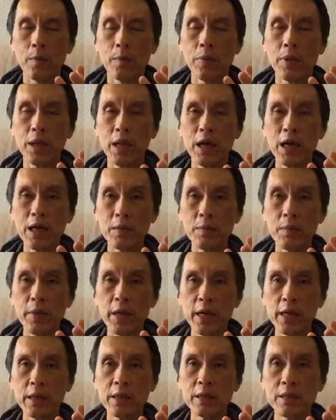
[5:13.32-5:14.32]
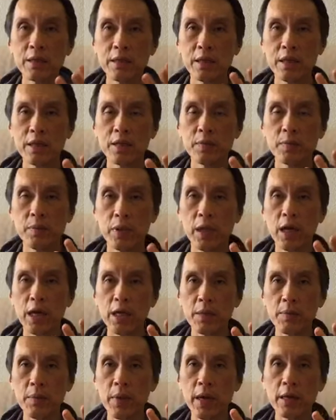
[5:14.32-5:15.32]
blind man, 6
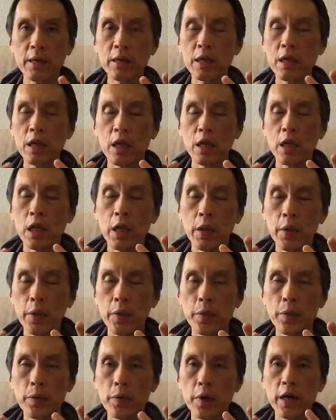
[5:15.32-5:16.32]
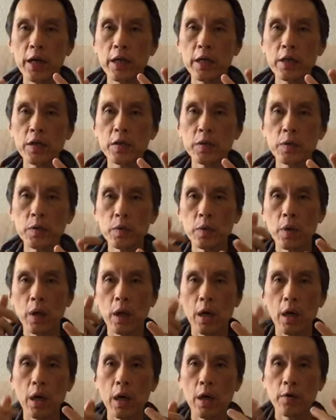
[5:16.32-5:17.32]
blind men try to
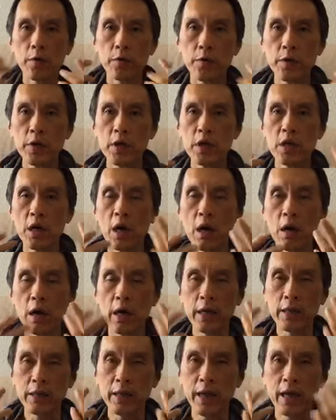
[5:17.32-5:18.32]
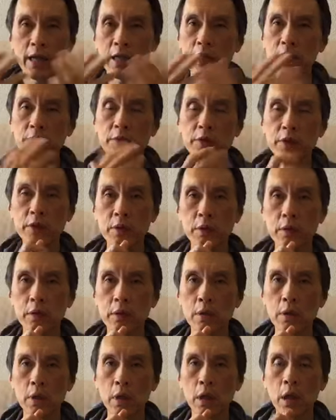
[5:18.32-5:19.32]
figure out an elephant.
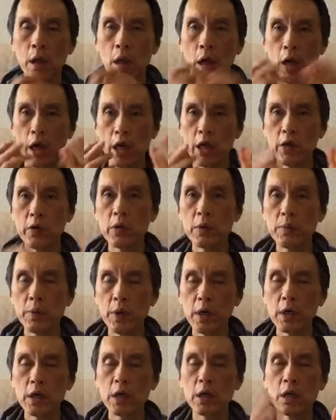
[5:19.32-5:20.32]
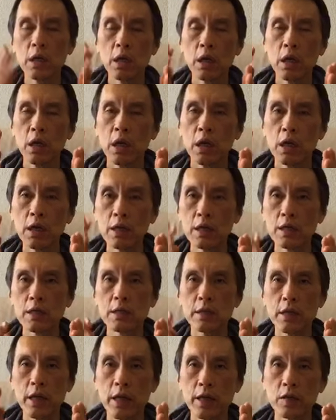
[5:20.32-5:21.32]
Everybody
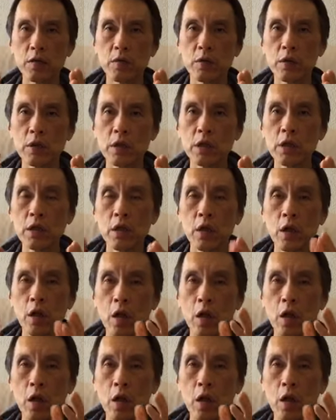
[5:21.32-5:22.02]
is actually